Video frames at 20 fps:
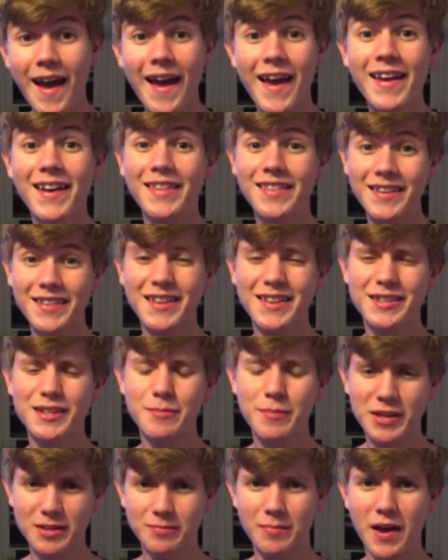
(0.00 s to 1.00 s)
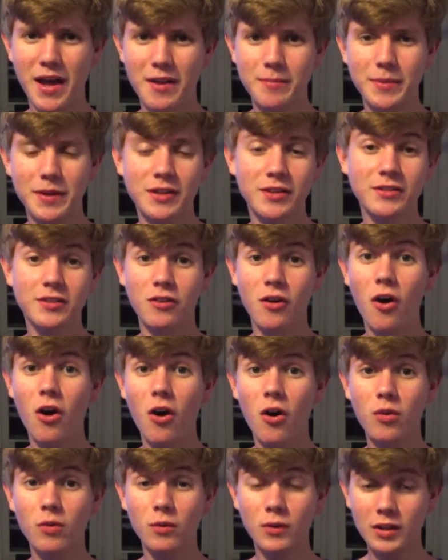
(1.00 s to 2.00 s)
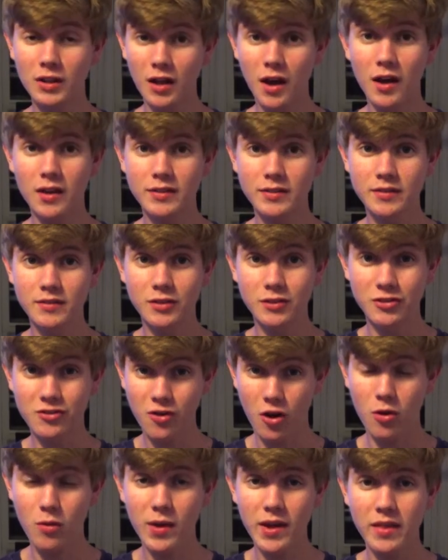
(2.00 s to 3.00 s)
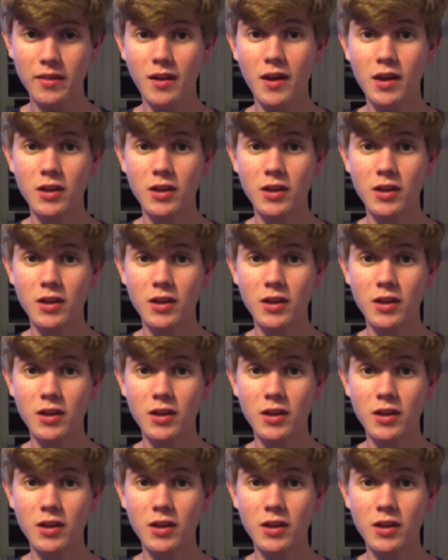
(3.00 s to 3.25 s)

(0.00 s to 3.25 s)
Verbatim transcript: and I think that's the best bet because they're all gloss to start with,